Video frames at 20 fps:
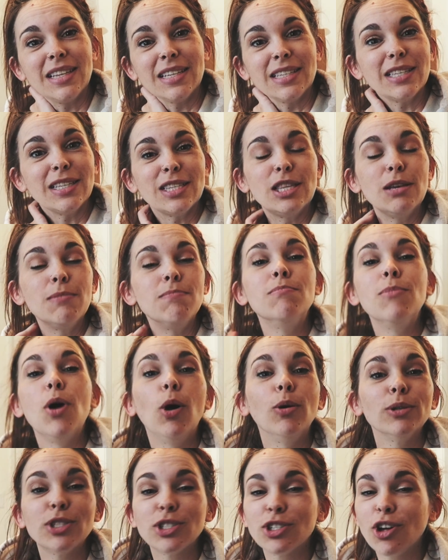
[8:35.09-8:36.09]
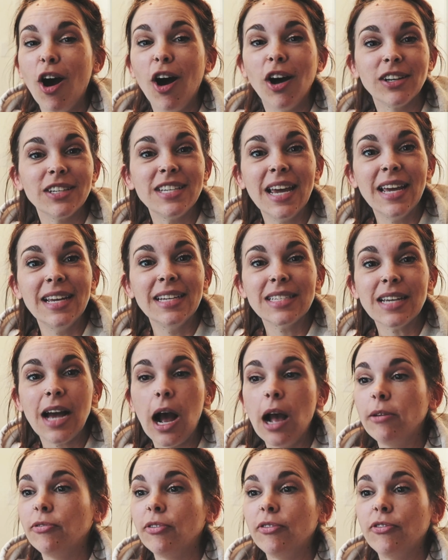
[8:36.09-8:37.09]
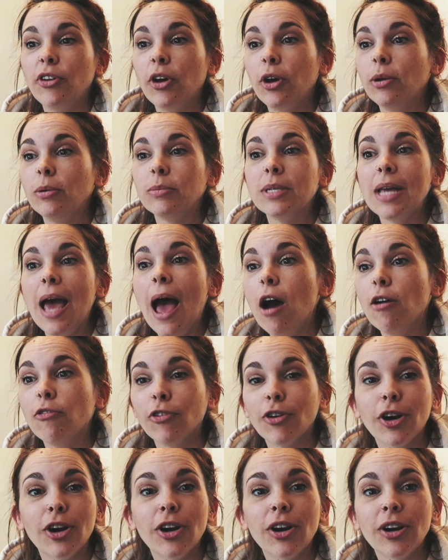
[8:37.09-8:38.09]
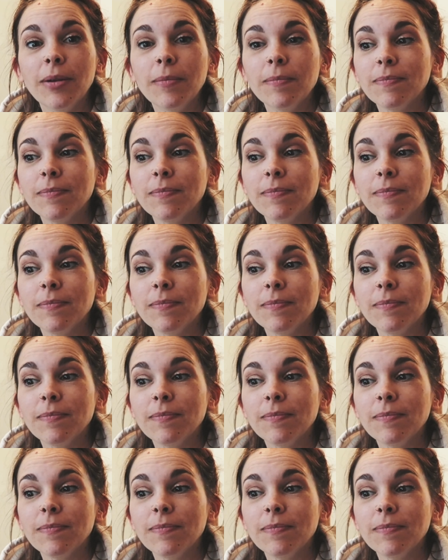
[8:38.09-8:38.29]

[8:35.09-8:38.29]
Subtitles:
This is the most content I've filmed ever.